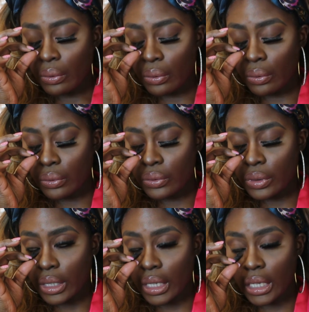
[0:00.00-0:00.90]

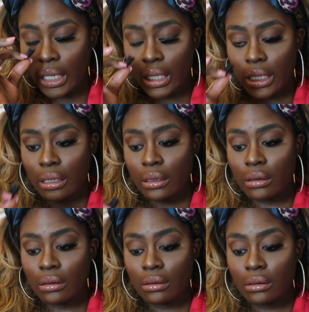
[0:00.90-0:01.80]
on a
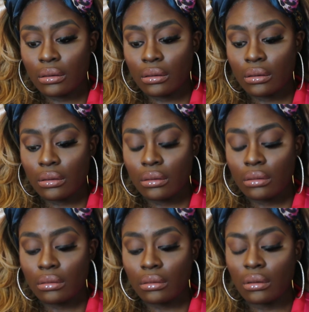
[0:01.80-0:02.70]

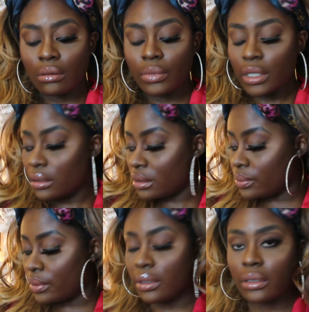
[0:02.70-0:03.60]
cotton bud,
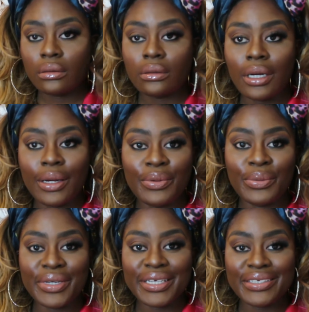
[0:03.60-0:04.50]
but I'm a
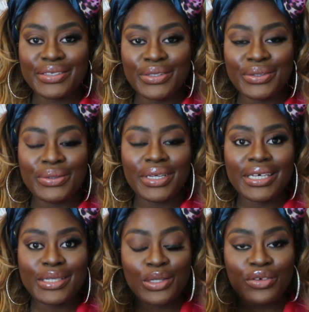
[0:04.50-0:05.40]
bit too
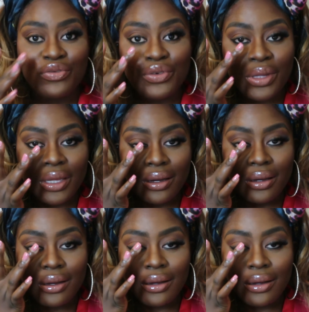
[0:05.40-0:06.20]
lazy for that.